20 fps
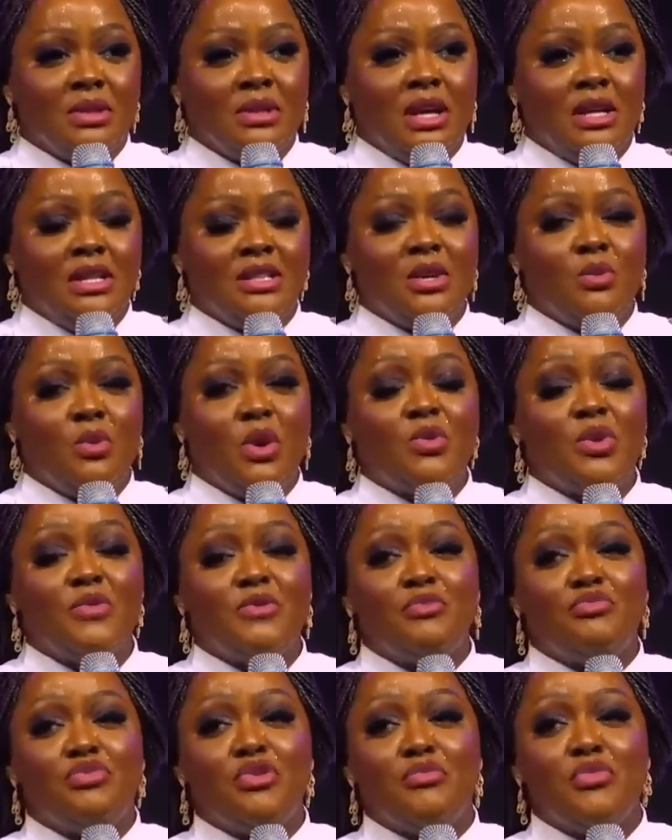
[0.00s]
And they said, what if
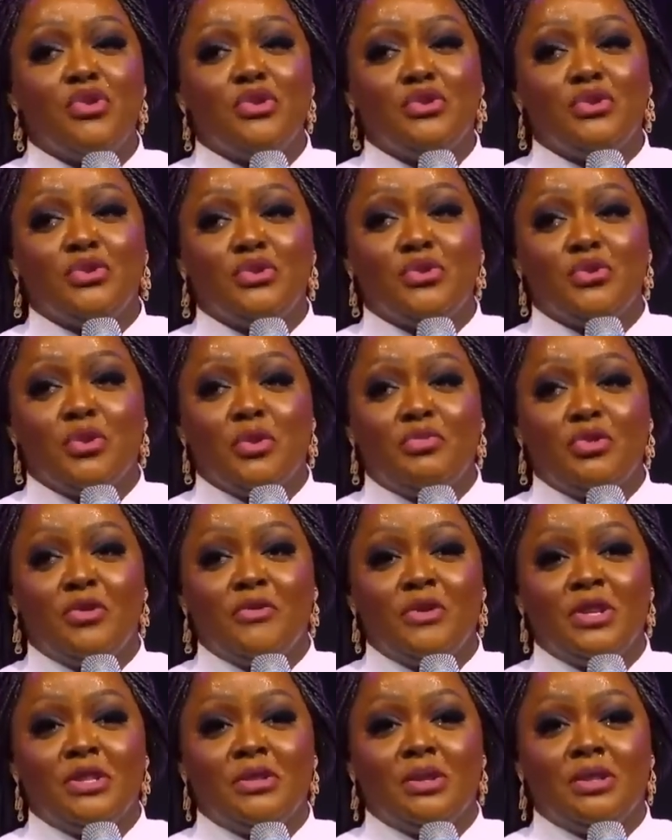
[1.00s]
we promote you to a
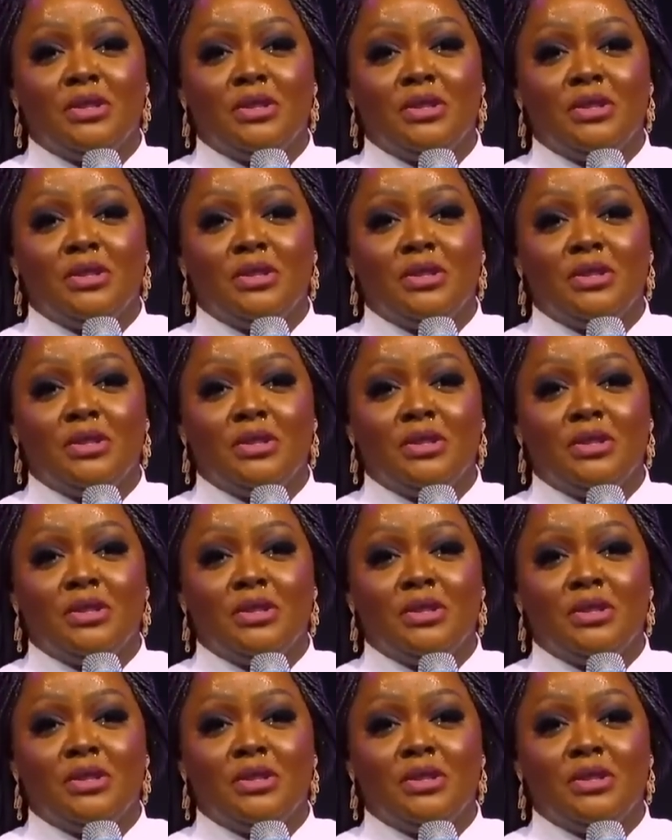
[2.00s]
professor?